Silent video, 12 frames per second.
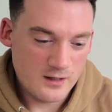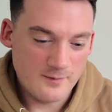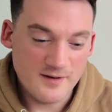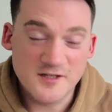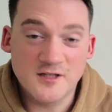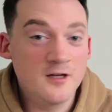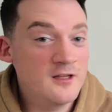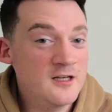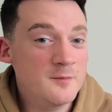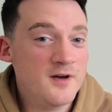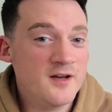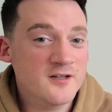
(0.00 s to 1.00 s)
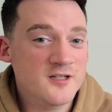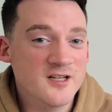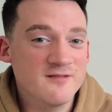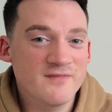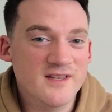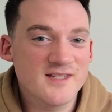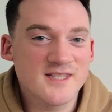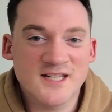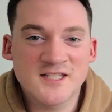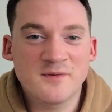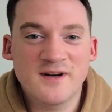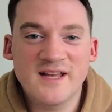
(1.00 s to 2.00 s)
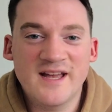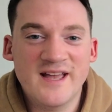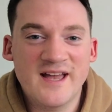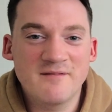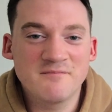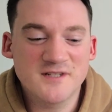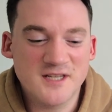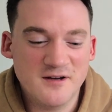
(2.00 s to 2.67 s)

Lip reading: It's an early departure, it's 6:20 a.m.